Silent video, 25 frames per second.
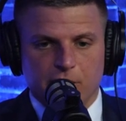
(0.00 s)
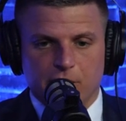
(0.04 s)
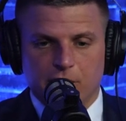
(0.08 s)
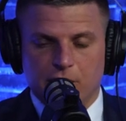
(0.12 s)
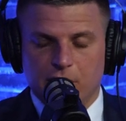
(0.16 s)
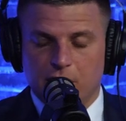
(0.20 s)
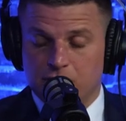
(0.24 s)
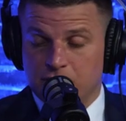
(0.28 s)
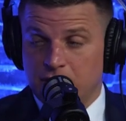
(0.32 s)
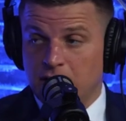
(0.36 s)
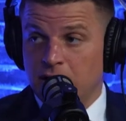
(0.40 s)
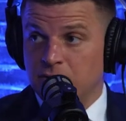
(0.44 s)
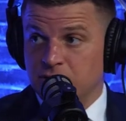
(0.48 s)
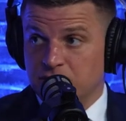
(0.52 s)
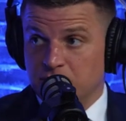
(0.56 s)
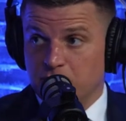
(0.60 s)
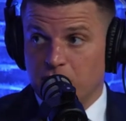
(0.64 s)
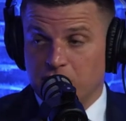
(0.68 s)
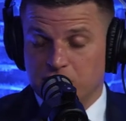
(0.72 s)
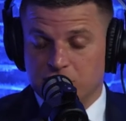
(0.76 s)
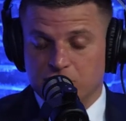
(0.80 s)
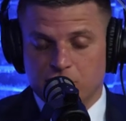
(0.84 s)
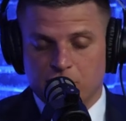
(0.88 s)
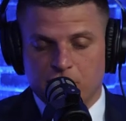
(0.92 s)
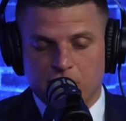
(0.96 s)
uh, housing
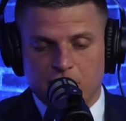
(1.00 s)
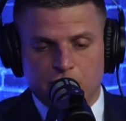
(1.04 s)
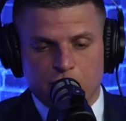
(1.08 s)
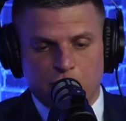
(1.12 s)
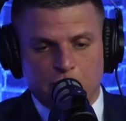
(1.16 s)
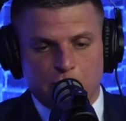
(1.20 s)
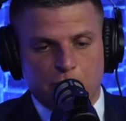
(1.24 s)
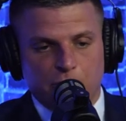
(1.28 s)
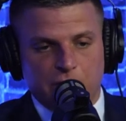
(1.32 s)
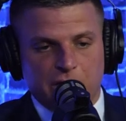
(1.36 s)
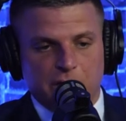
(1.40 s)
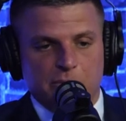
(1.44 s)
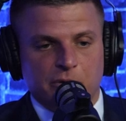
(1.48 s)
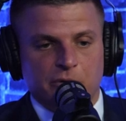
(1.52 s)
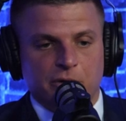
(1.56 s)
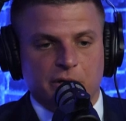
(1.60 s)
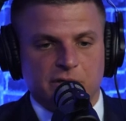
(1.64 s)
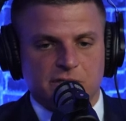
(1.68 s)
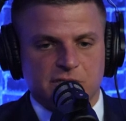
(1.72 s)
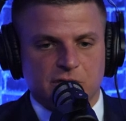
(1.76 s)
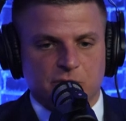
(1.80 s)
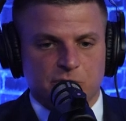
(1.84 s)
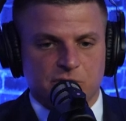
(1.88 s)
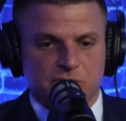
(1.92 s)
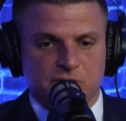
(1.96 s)
prices around 1.8 million in
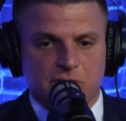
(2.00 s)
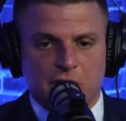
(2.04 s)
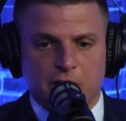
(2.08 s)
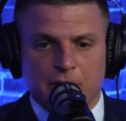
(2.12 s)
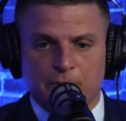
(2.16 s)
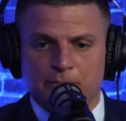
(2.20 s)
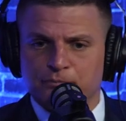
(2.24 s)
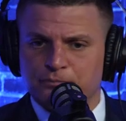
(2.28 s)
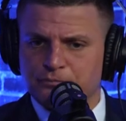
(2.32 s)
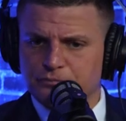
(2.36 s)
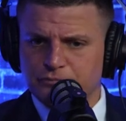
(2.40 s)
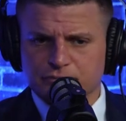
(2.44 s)
South Mississauga.